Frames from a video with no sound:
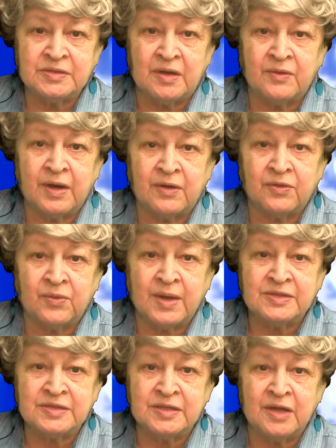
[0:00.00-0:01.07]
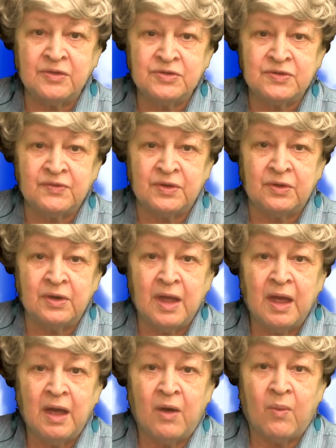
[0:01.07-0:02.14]
on record threatens another severe
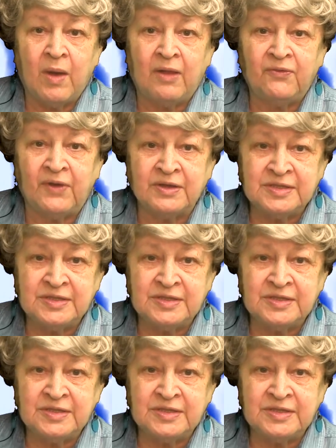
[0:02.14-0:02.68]
wildfire